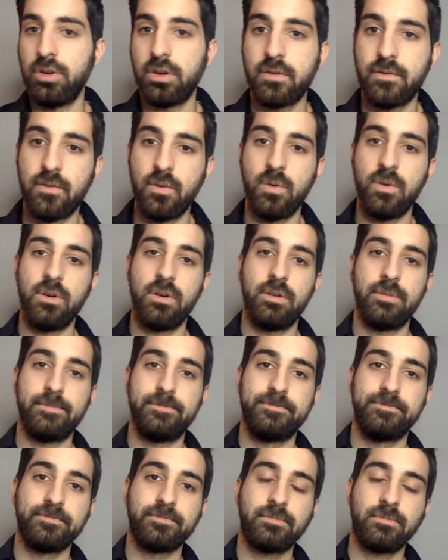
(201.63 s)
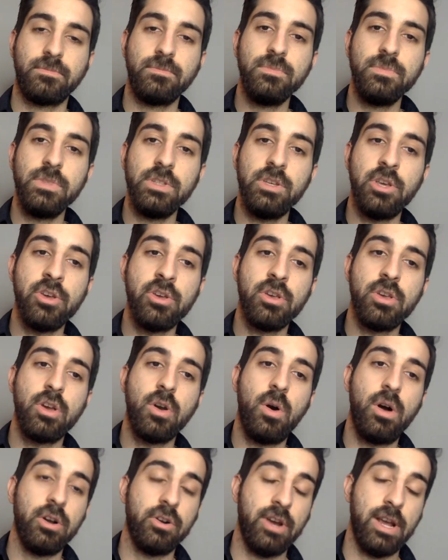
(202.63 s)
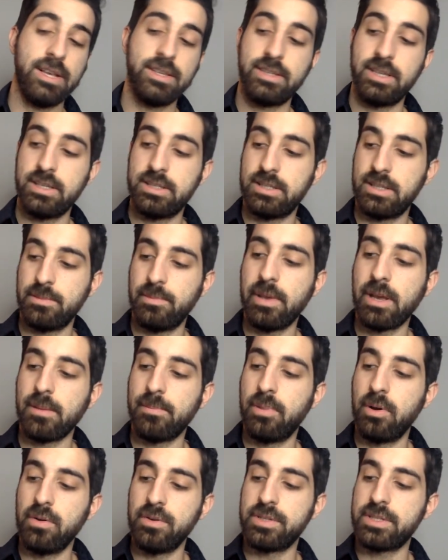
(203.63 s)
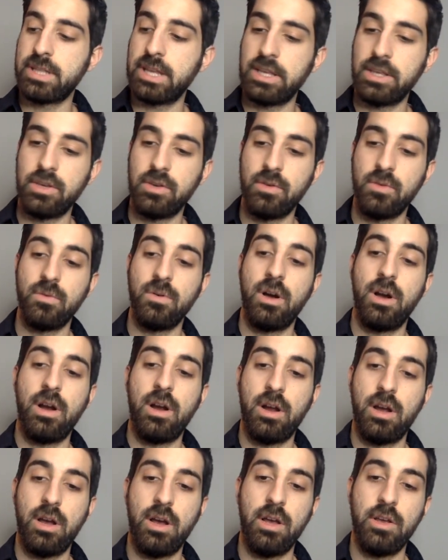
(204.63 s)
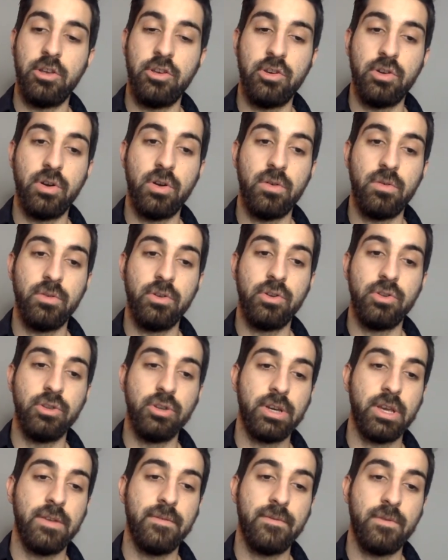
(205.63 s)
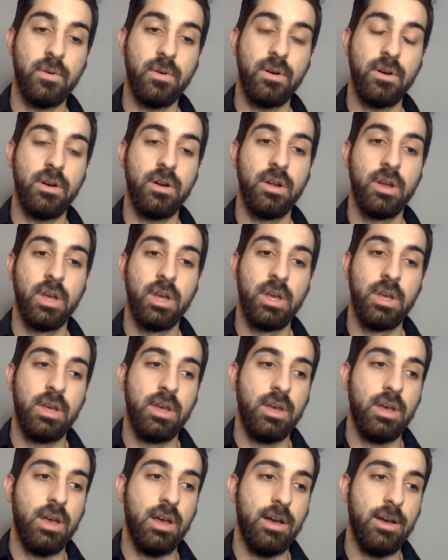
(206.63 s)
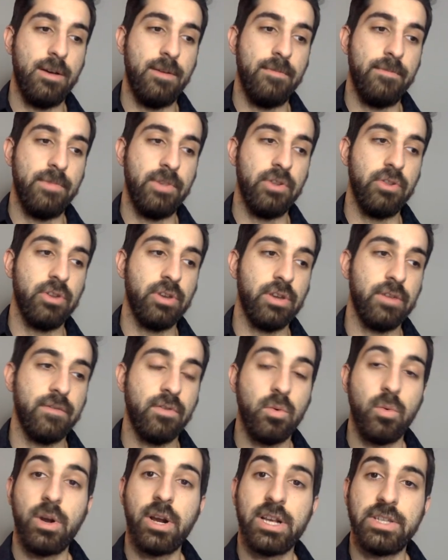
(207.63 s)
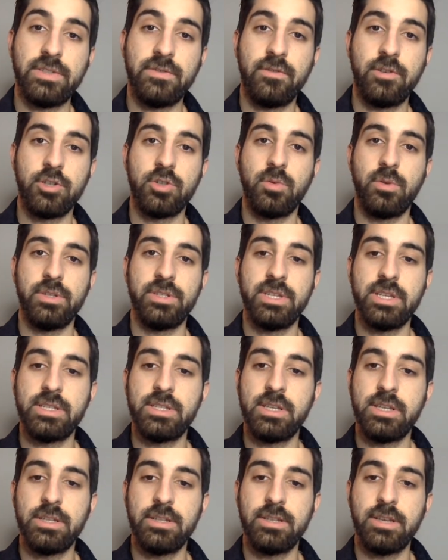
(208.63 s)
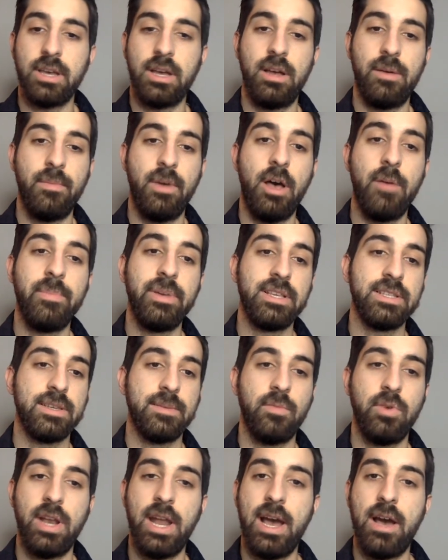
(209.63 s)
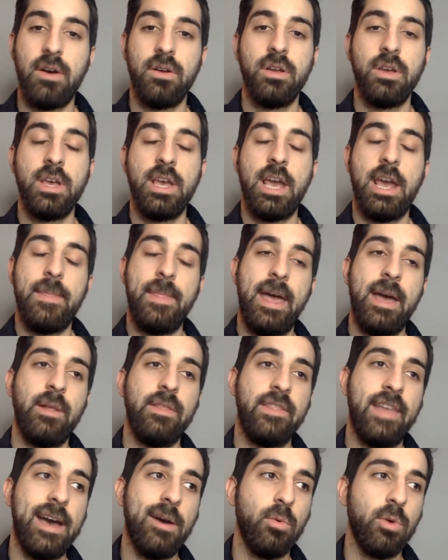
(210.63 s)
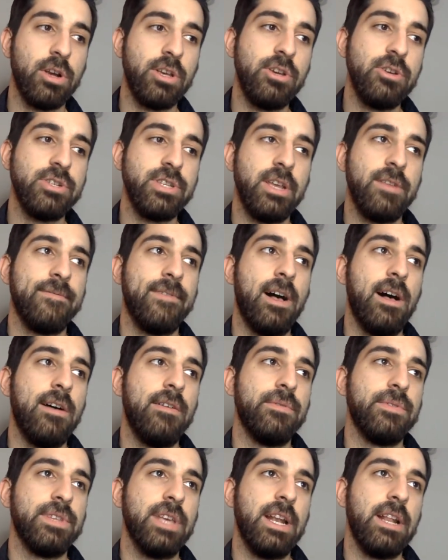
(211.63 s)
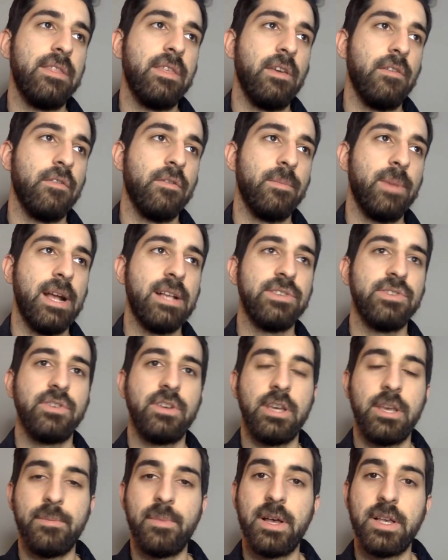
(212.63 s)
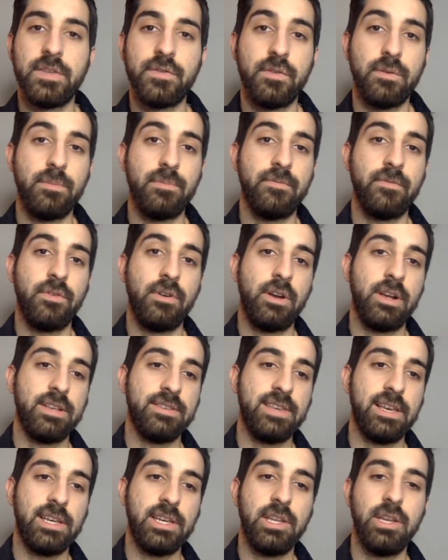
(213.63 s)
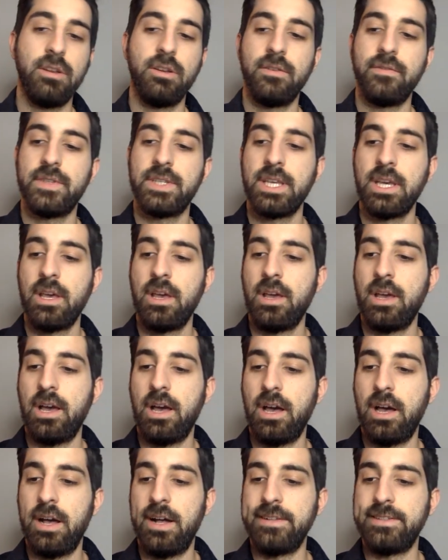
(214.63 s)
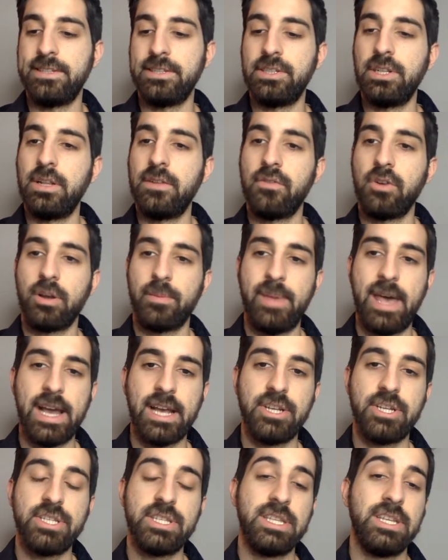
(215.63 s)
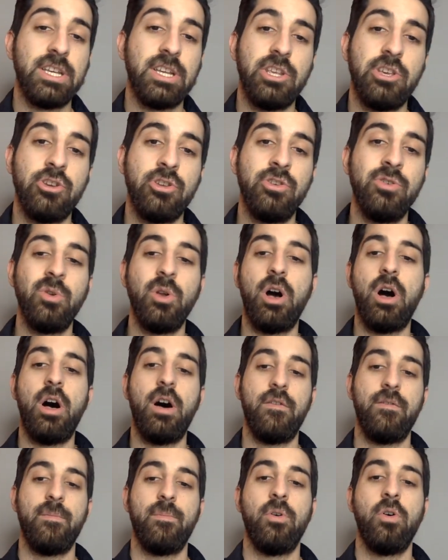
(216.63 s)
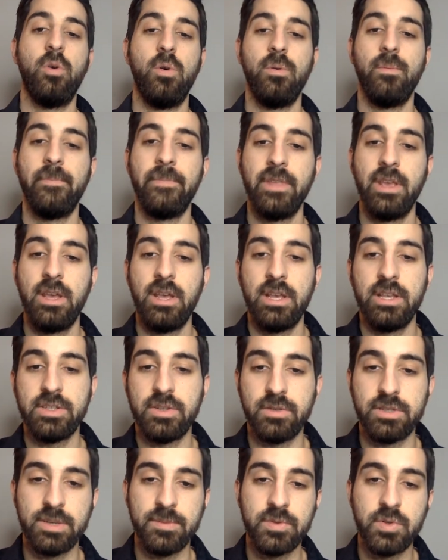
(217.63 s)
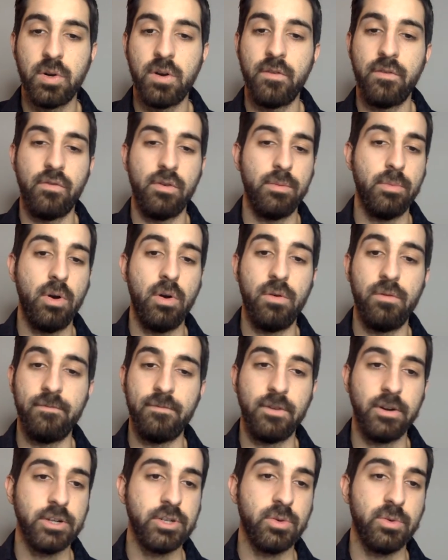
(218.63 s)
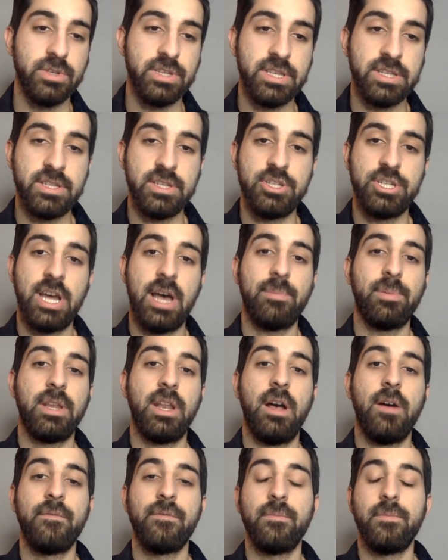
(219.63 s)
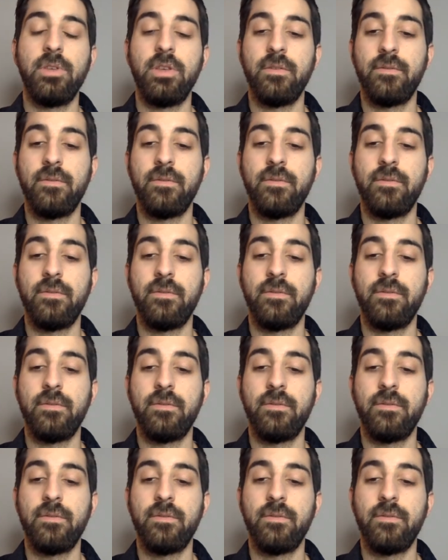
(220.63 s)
go on Craigslist and make a post that you're looking for work as a virtual assistant, helping someone out, and that work usually involves anything from answering emails for executives to delivering packages, and you can do it all from home. So some sort of remote virtual assistant job can help